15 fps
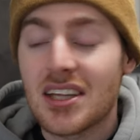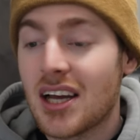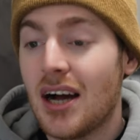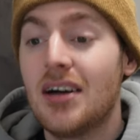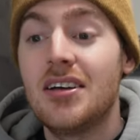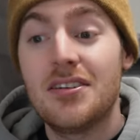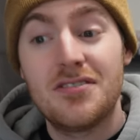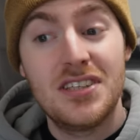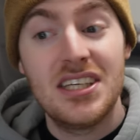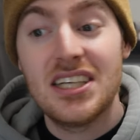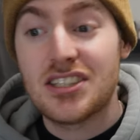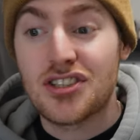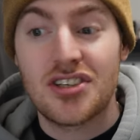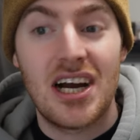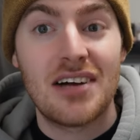Like if he
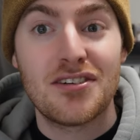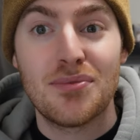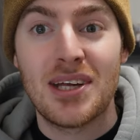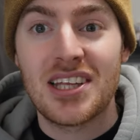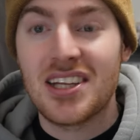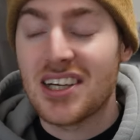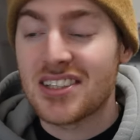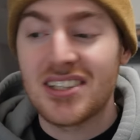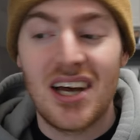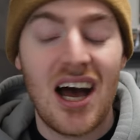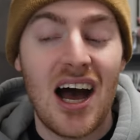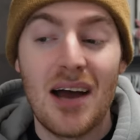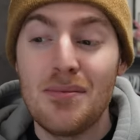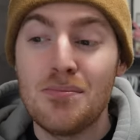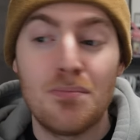gets drafted by the Canucks,
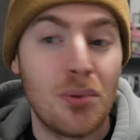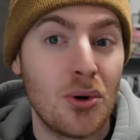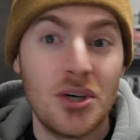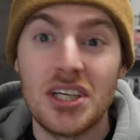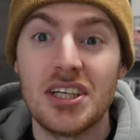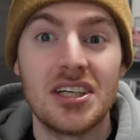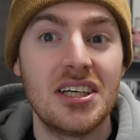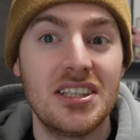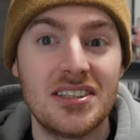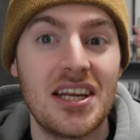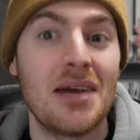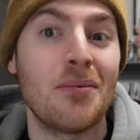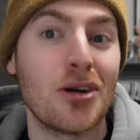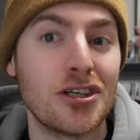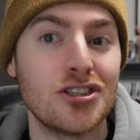I'm putting his
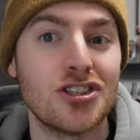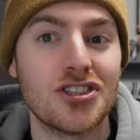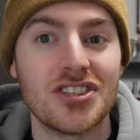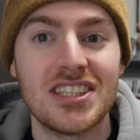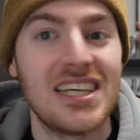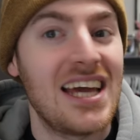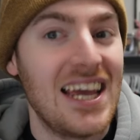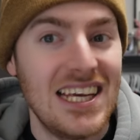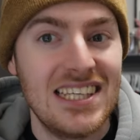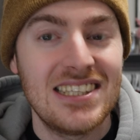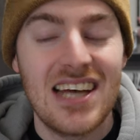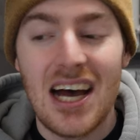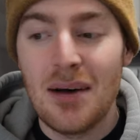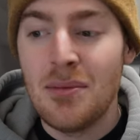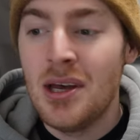name on a jersey
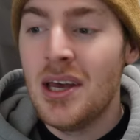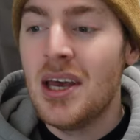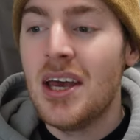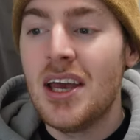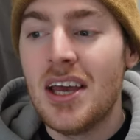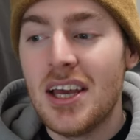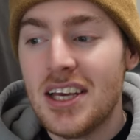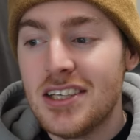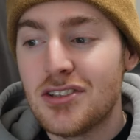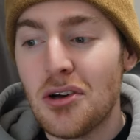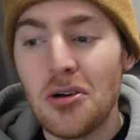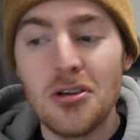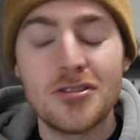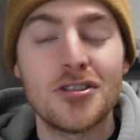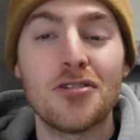ASAP. He's
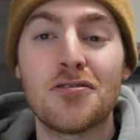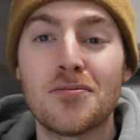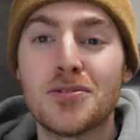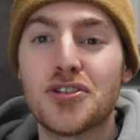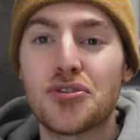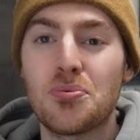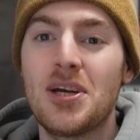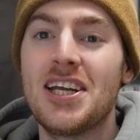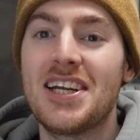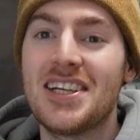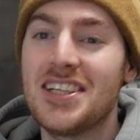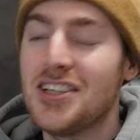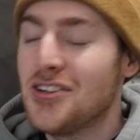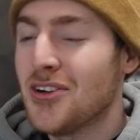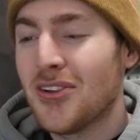also from
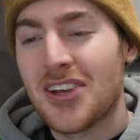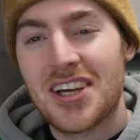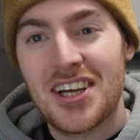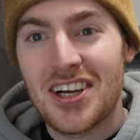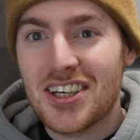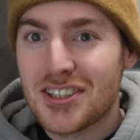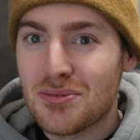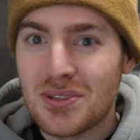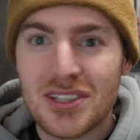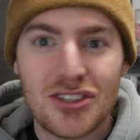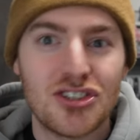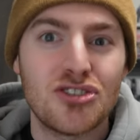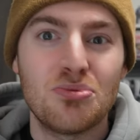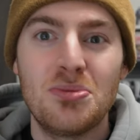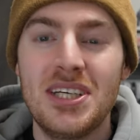Sweden. You know the Canucks with
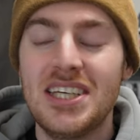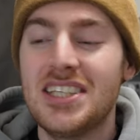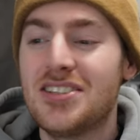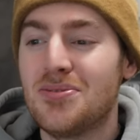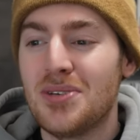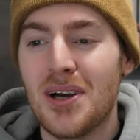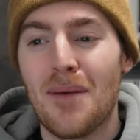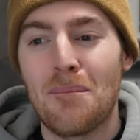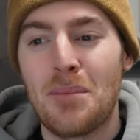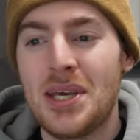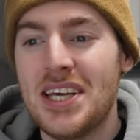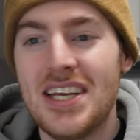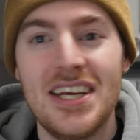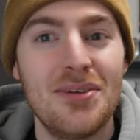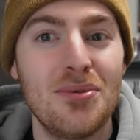their Swedes. We got
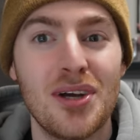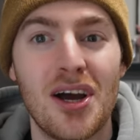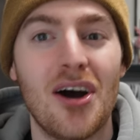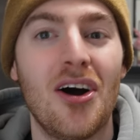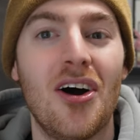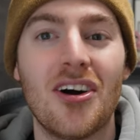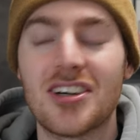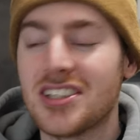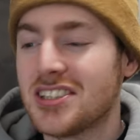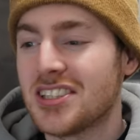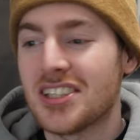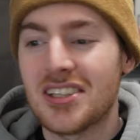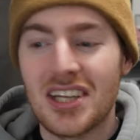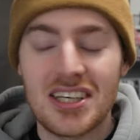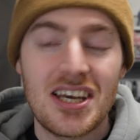PD, we got
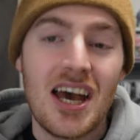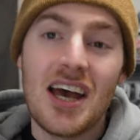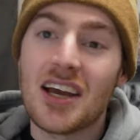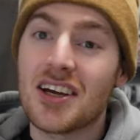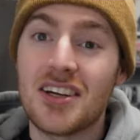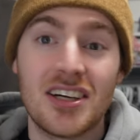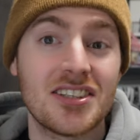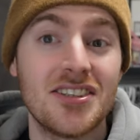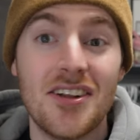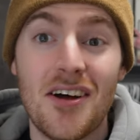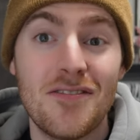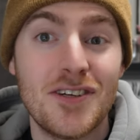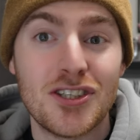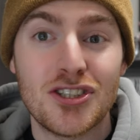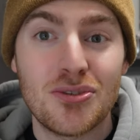Hoglander. Like, Canucks
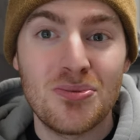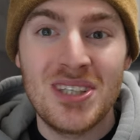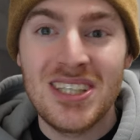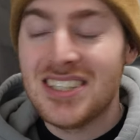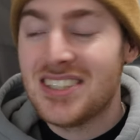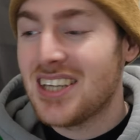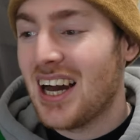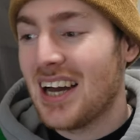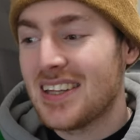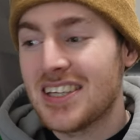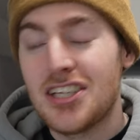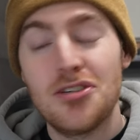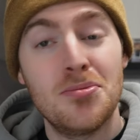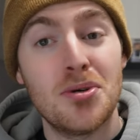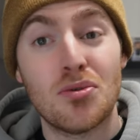love their Swedes. I
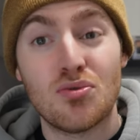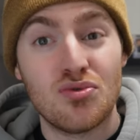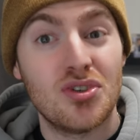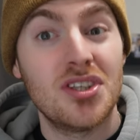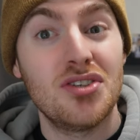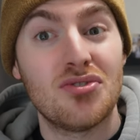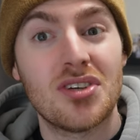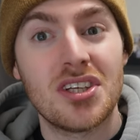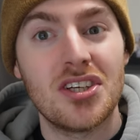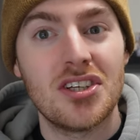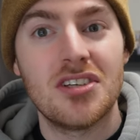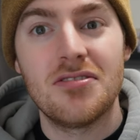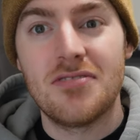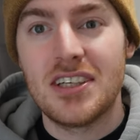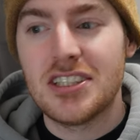think he'd be a really, really good
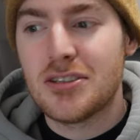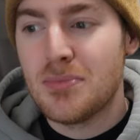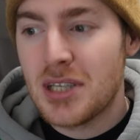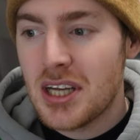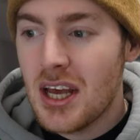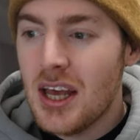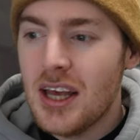defenseman.